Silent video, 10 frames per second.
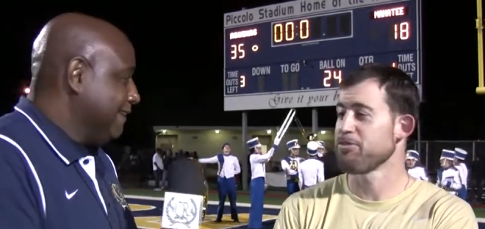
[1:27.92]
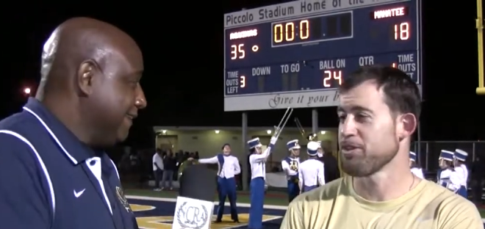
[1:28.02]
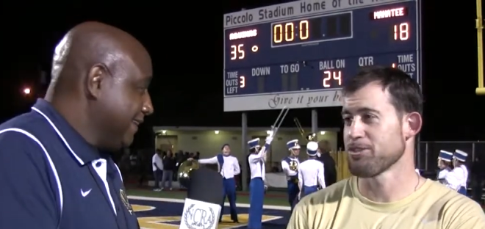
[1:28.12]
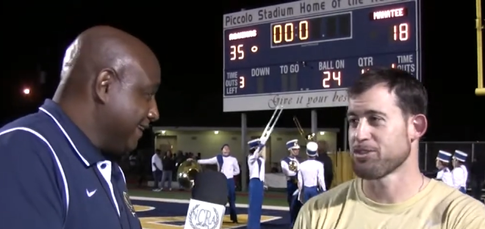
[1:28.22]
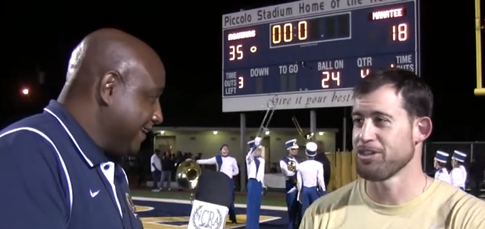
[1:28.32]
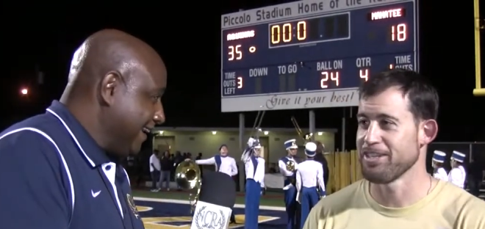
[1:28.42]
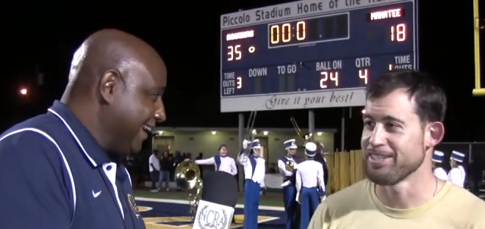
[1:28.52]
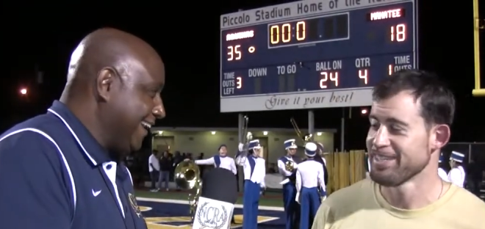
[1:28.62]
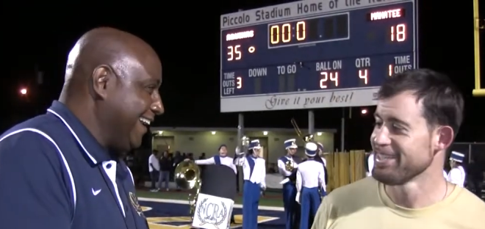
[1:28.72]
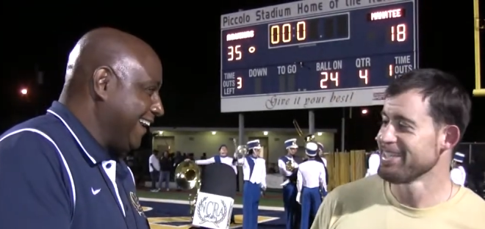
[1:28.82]
Speaker 1: feels good.
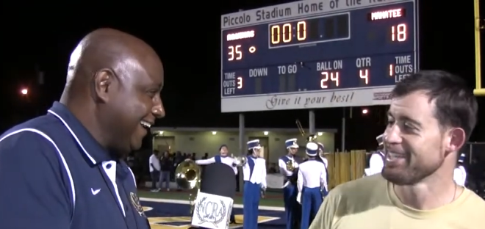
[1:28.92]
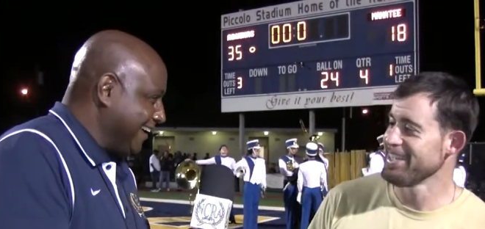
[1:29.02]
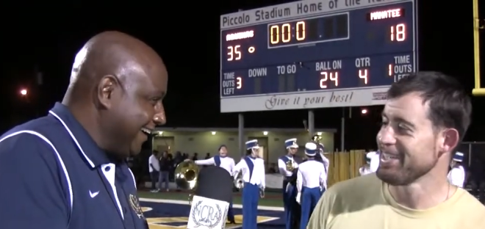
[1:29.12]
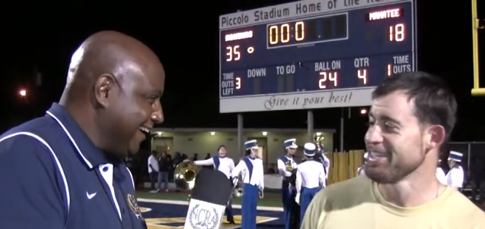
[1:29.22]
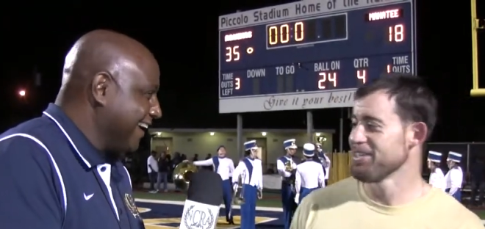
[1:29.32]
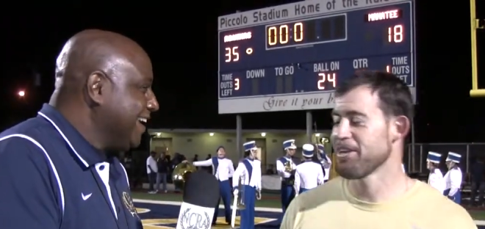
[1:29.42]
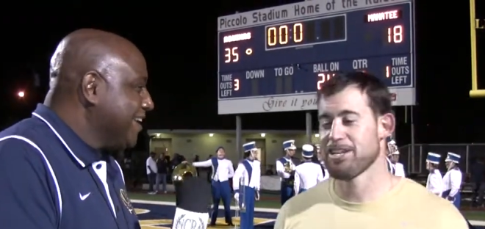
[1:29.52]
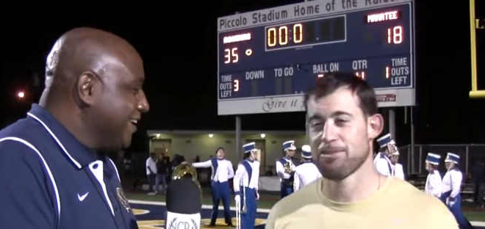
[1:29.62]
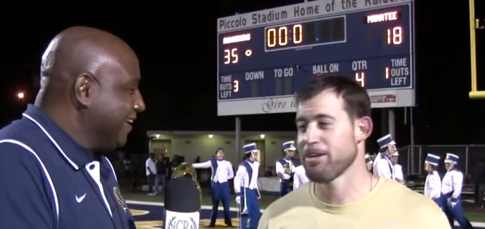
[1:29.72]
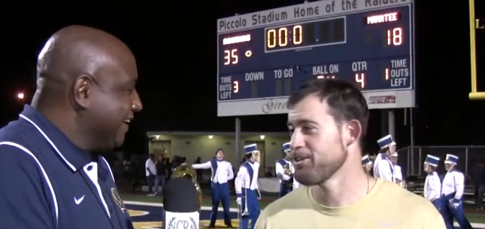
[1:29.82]
you
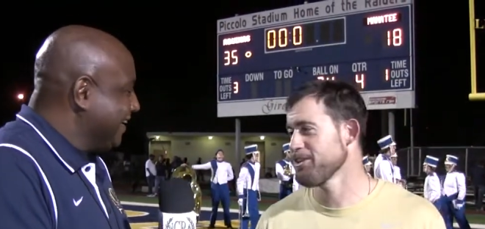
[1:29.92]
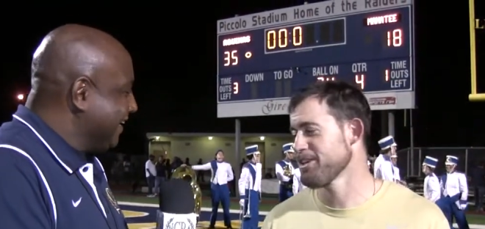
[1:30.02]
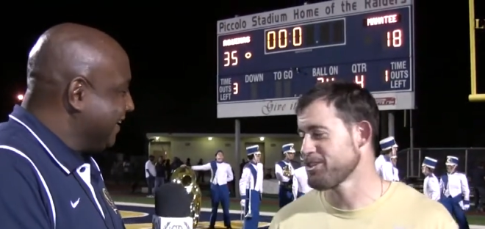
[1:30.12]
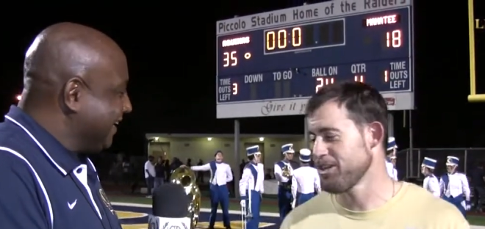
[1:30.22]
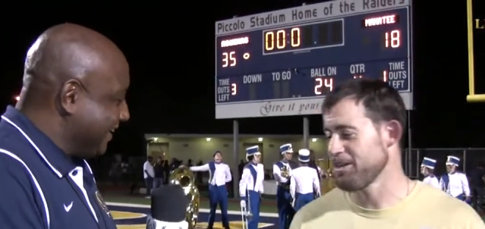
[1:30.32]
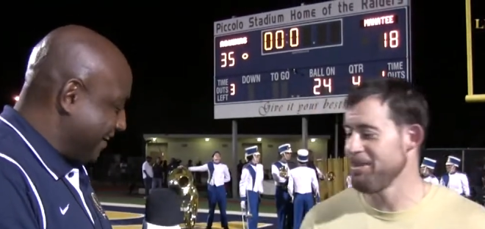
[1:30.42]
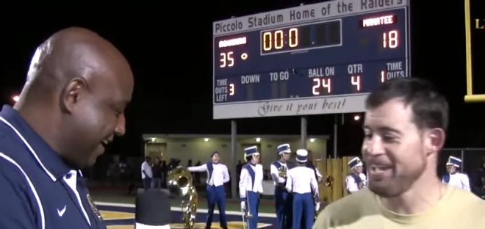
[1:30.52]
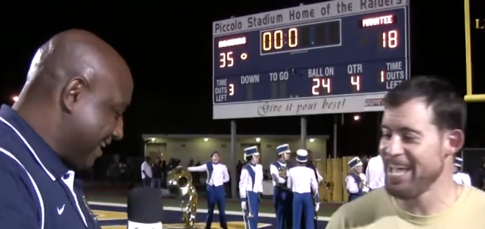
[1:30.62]
guys are my good luck charm. All